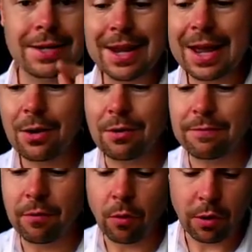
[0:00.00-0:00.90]
Now
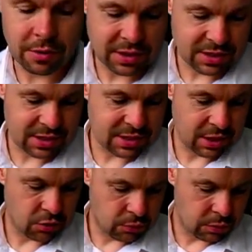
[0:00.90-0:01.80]
for this
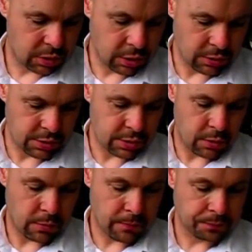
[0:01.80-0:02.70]
central
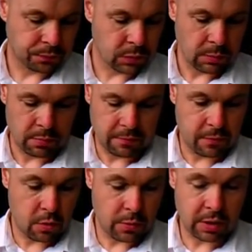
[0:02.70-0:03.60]
console.
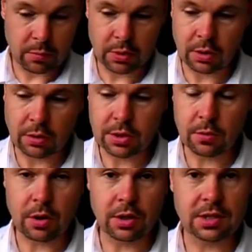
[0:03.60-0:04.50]
Before we can put the
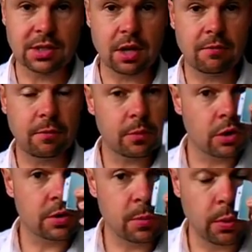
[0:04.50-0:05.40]
console on itself, we've
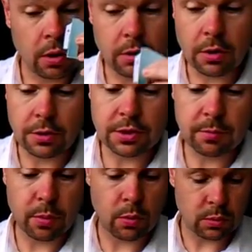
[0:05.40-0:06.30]
got to put on the
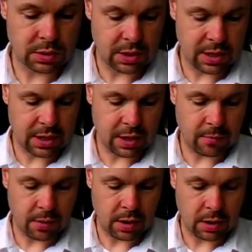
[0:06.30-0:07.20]
supports. Now they
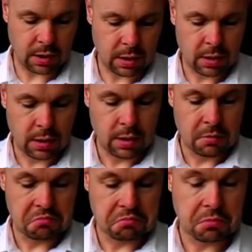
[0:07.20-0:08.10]
come
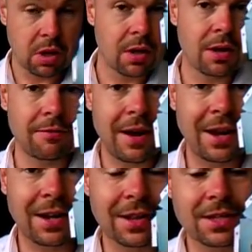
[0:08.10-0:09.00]

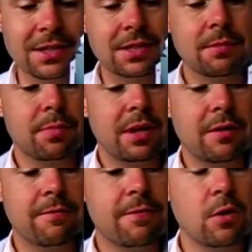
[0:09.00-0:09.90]
flat like this.
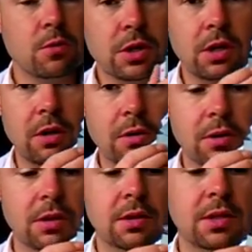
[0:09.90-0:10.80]
Simply fold
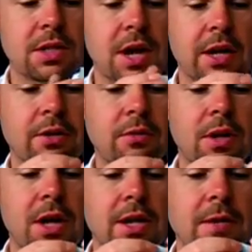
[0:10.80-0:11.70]
along the diagonal
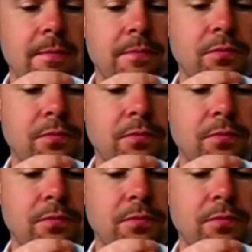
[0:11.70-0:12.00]
line,